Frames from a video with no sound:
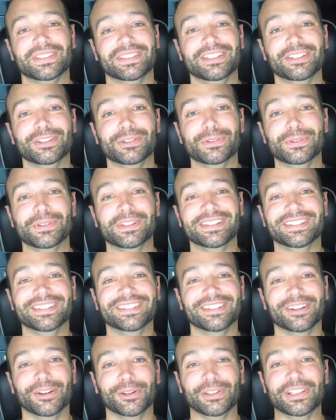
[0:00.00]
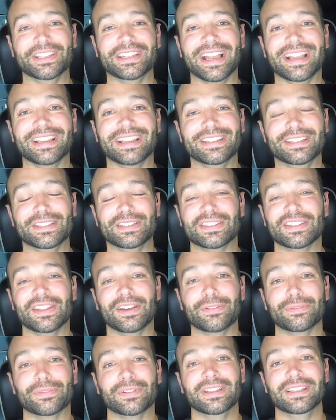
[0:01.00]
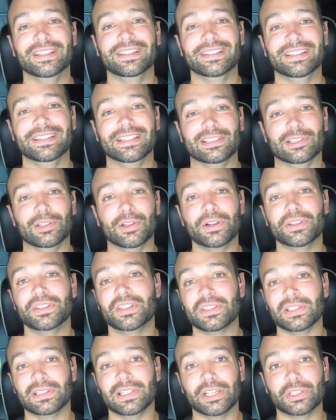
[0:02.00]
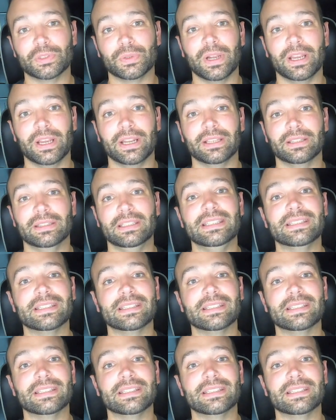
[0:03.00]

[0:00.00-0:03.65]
no early 90s stuff. As long as it's electronic, these